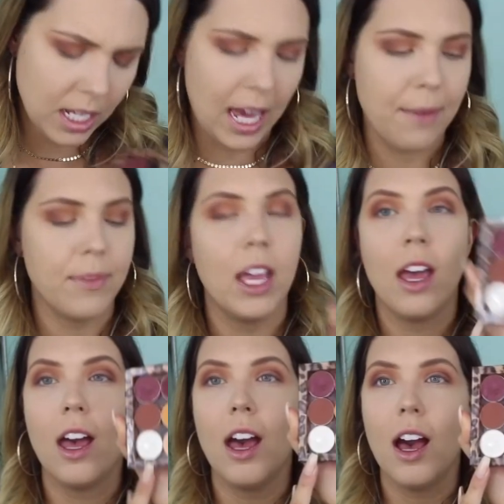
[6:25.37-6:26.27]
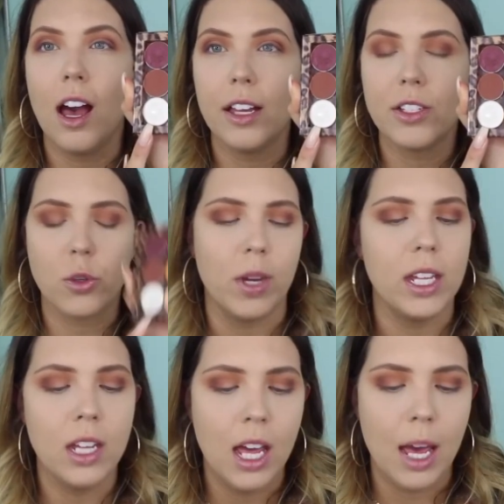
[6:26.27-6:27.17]
Yeah, Ice
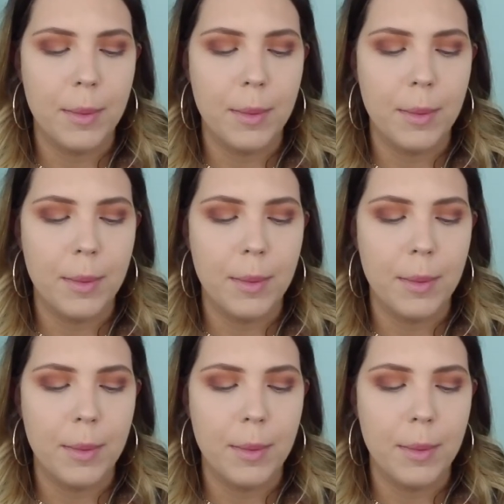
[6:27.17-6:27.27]
Queen.